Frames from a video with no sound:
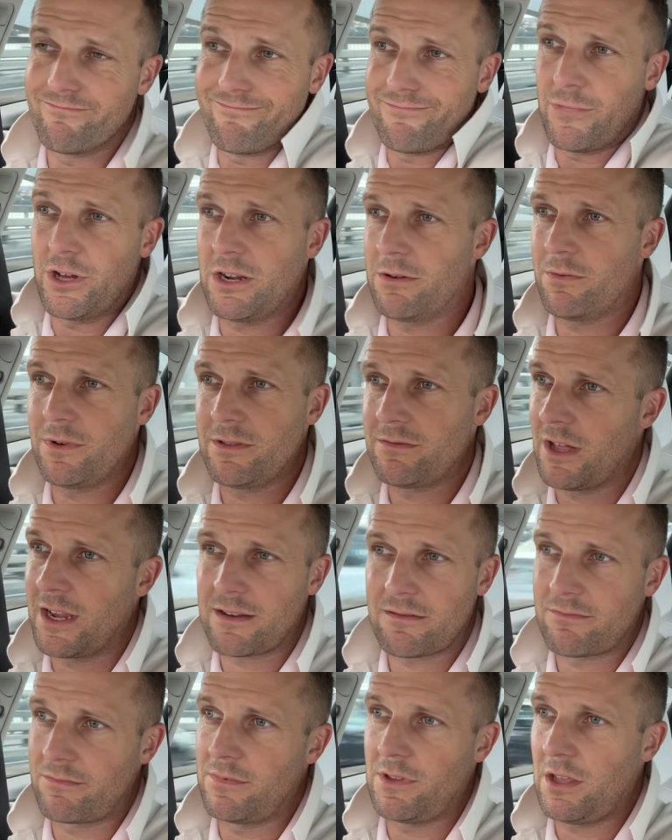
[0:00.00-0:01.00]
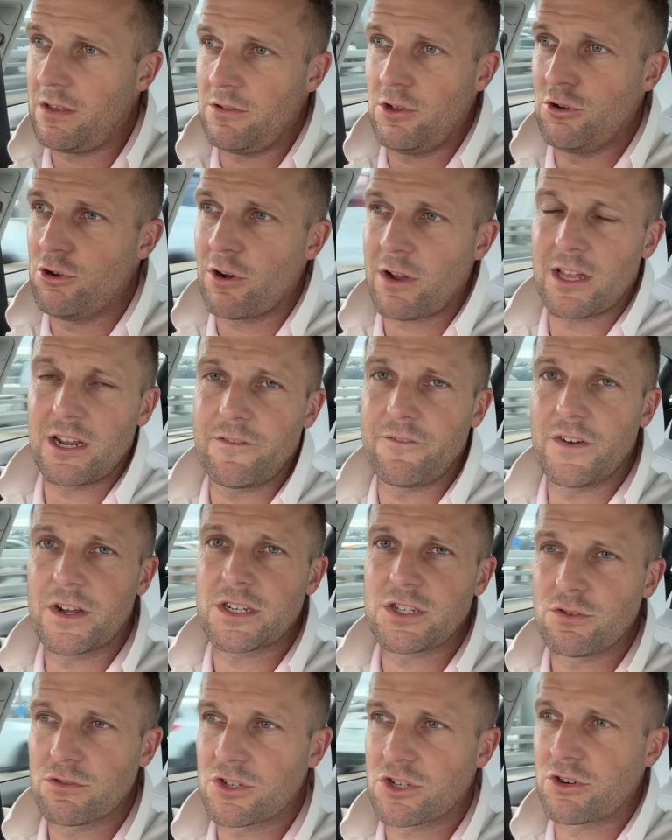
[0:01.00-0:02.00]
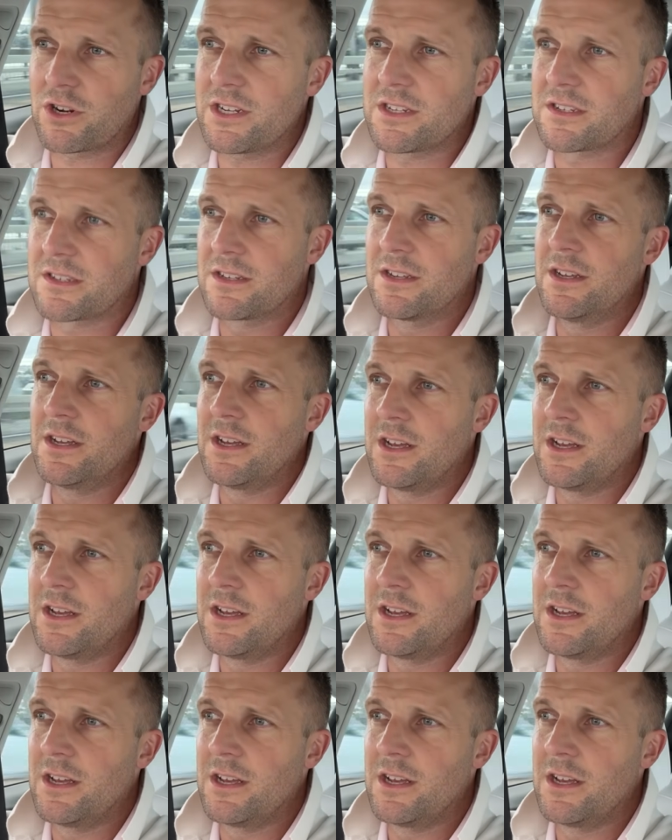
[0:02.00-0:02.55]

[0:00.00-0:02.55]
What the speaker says: Like, you're not going to fix your stress,